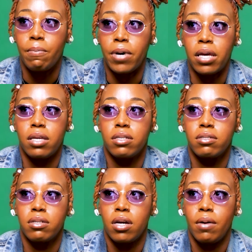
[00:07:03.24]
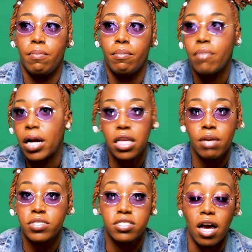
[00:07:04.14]
but my
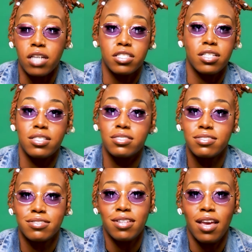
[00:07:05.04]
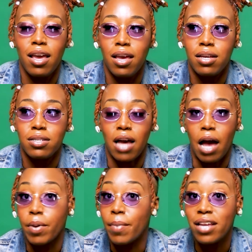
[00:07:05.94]
name is Nosh.is, and
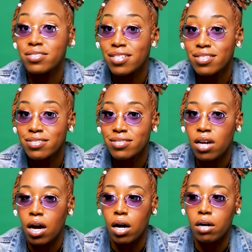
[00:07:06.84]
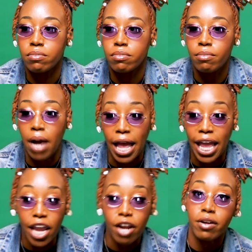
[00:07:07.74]
I'm amazing. My
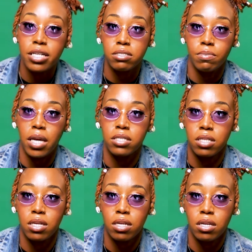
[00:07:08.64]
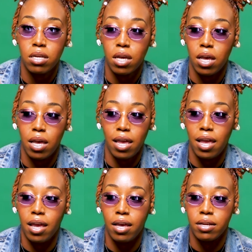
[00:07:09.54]
hair is amazing,
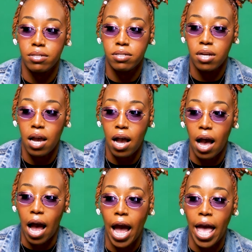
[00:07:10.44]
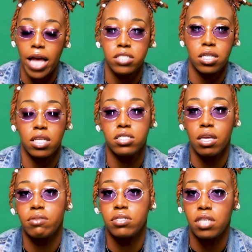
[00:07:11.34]
and I had to
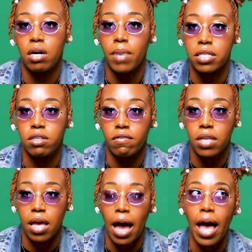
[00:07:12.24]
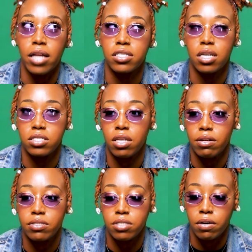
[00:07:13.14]
continue to tell myself that. I had to
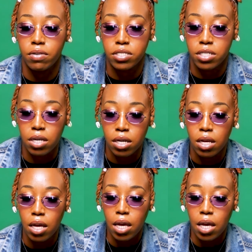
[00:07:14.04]
continue to